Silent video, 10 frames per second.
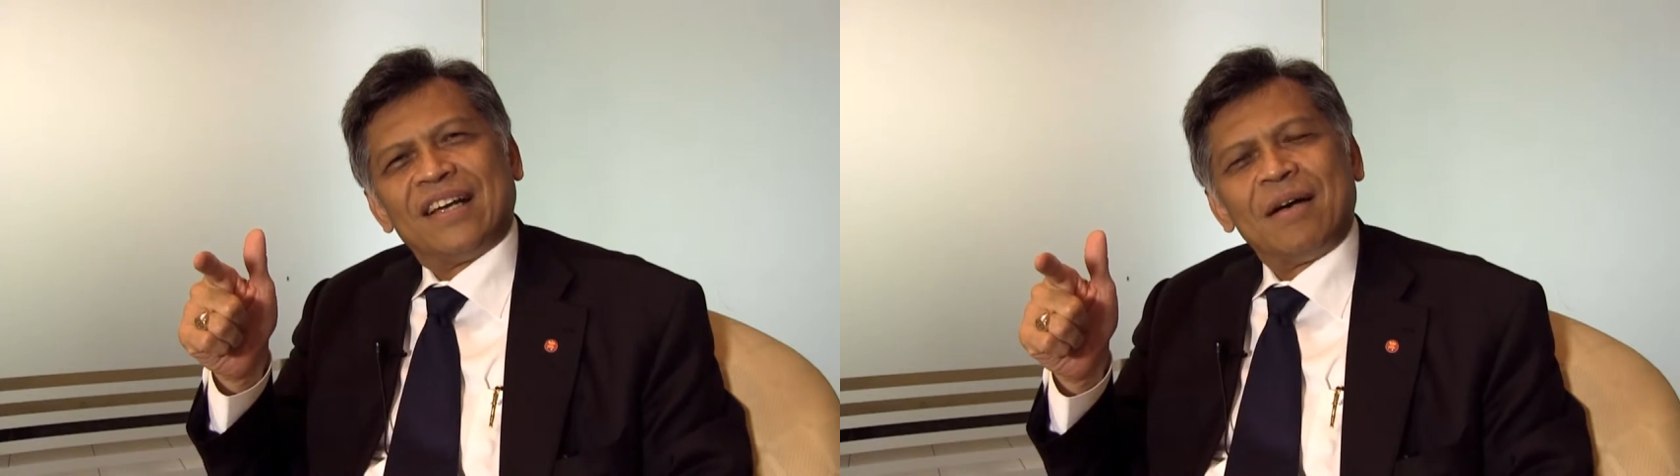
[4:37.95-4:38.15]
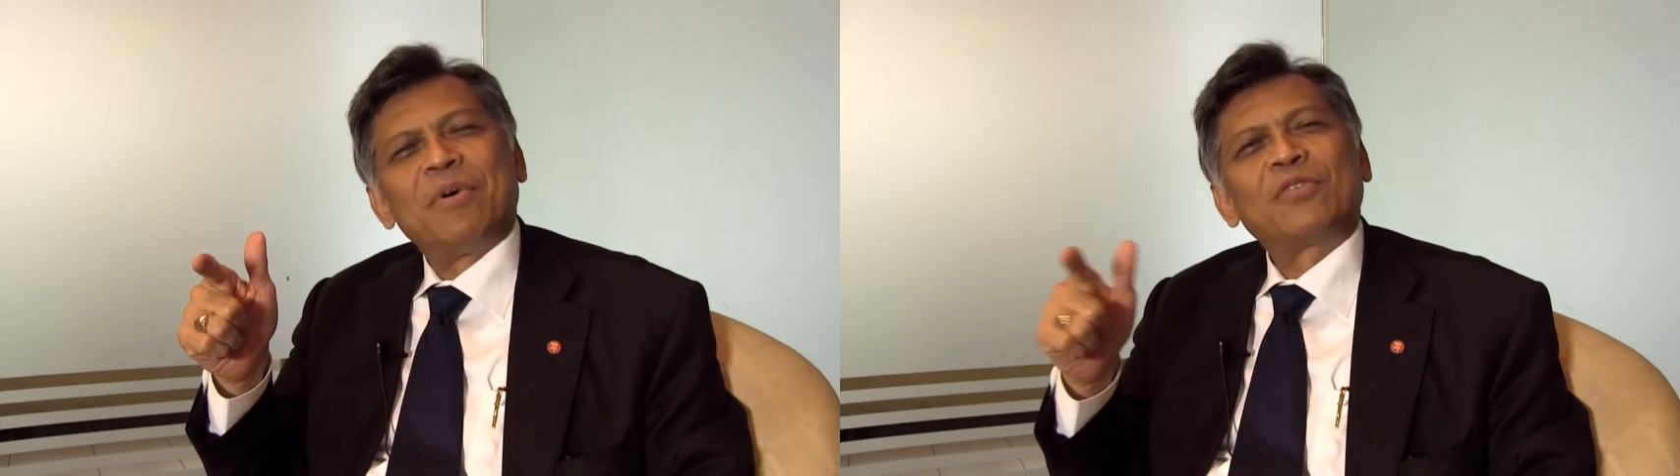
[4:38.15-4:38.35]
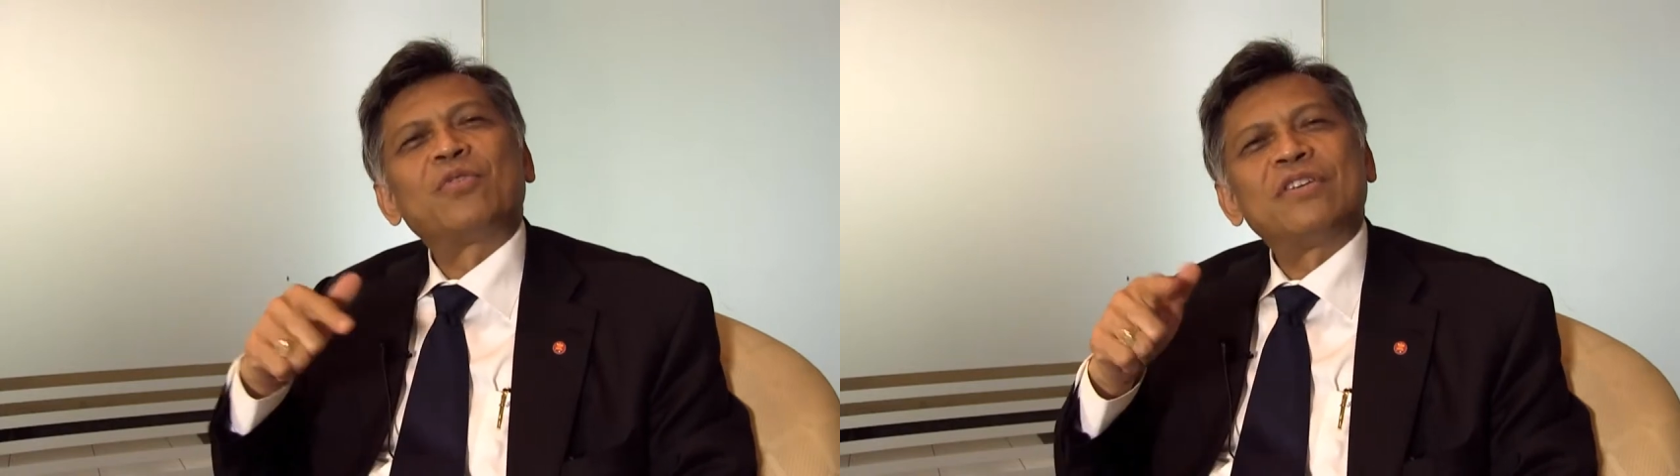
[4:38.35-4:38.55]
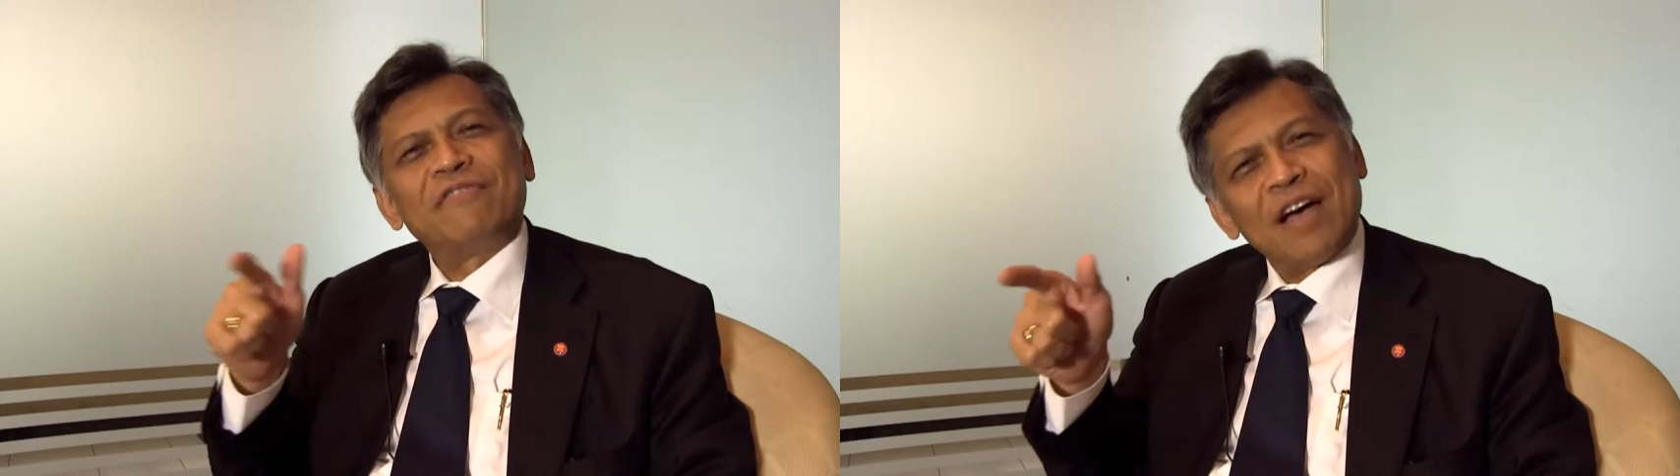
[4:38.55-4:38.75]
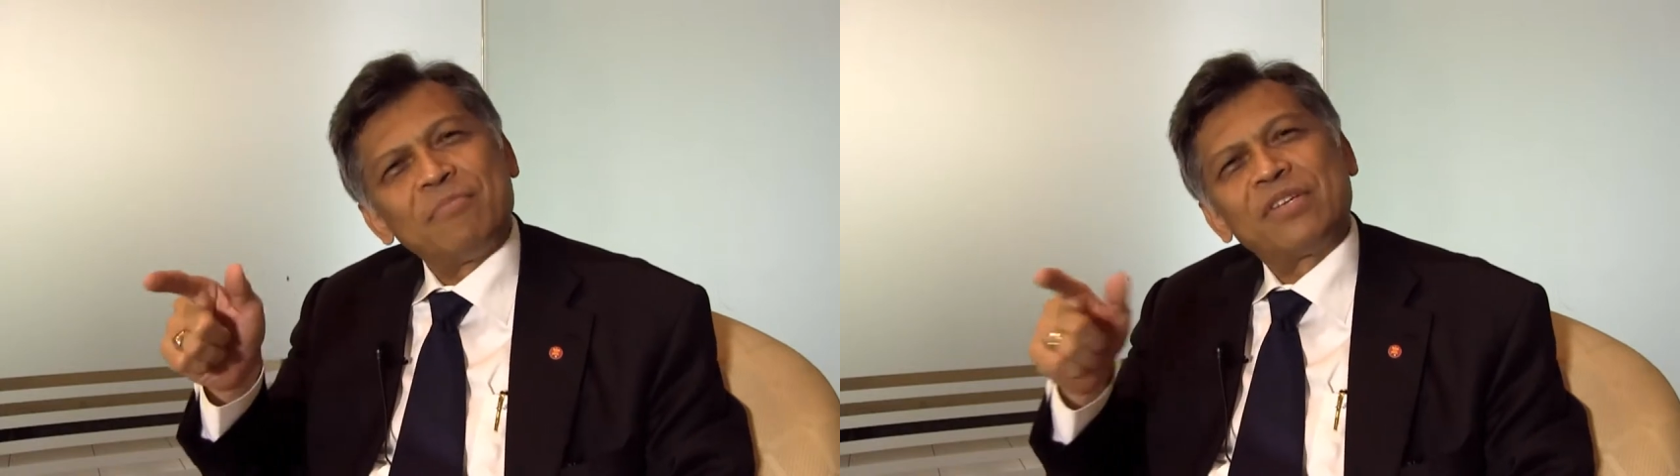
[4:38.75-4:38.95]
about
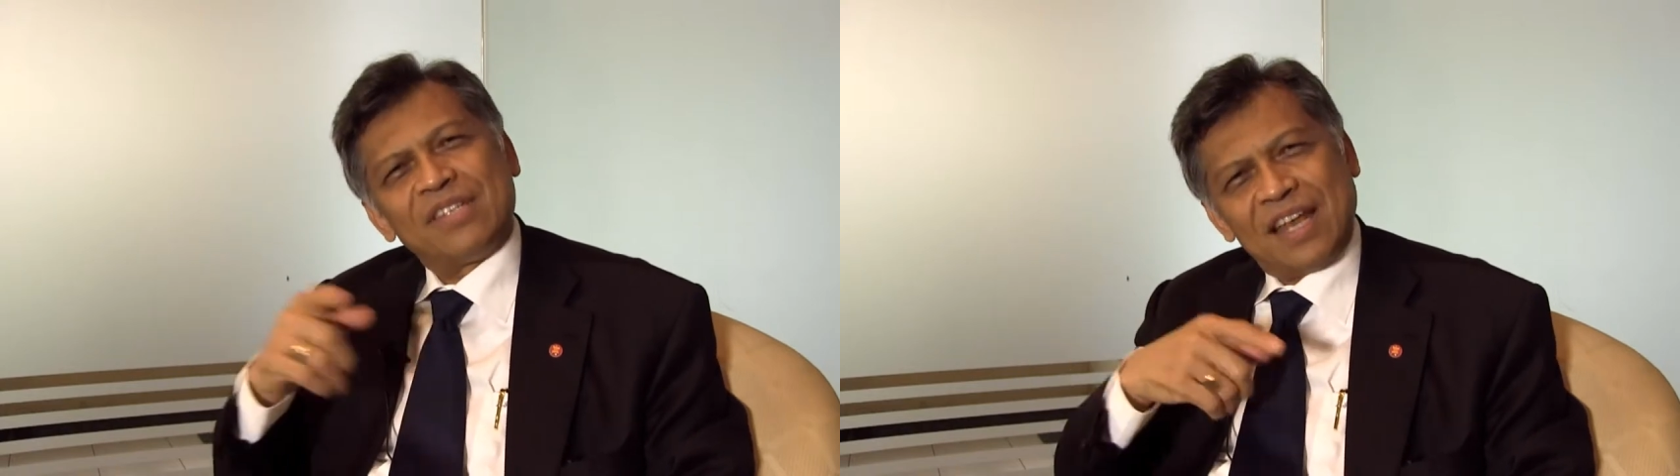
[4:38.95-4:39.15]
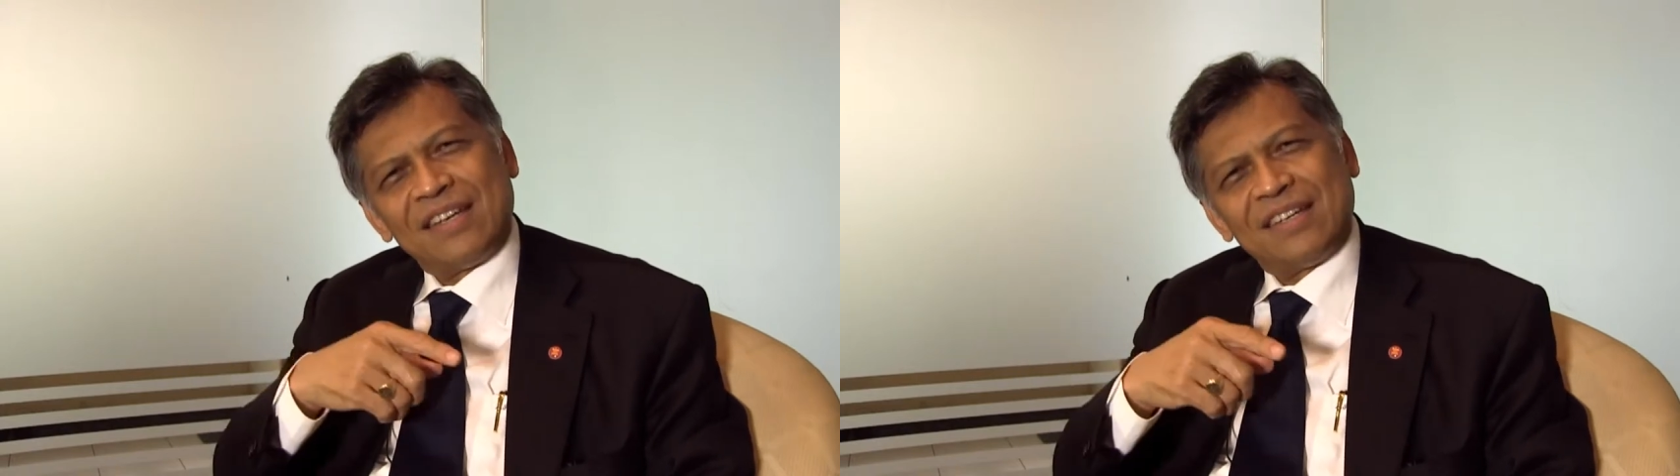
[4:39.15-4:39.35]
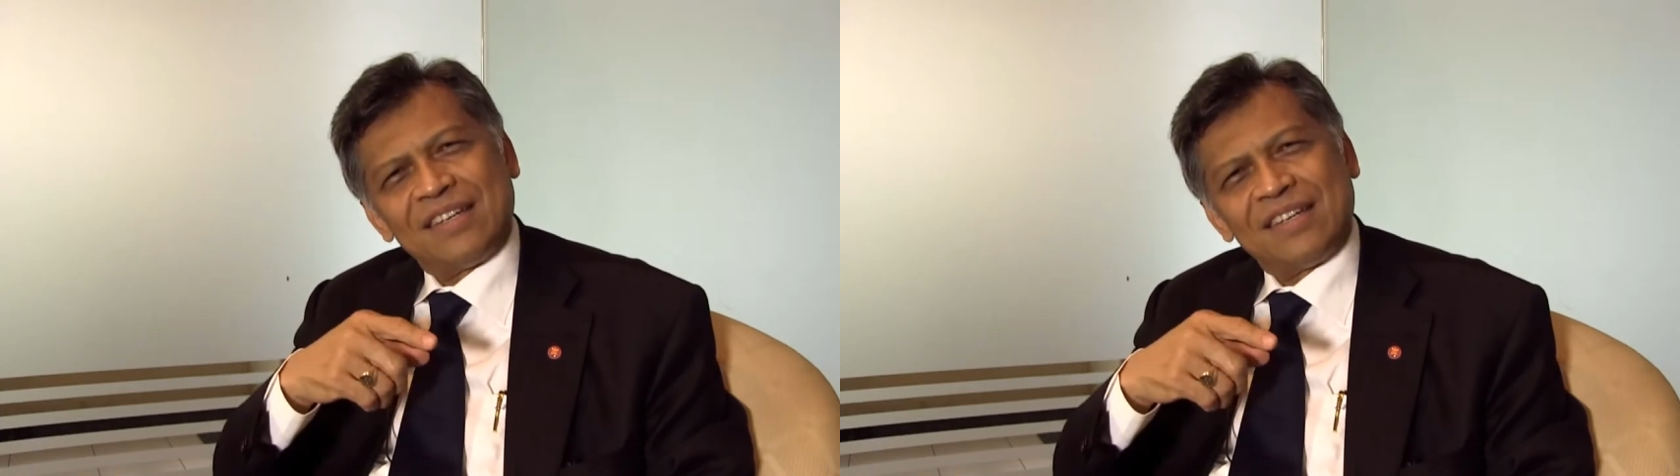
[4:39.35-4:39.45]
25%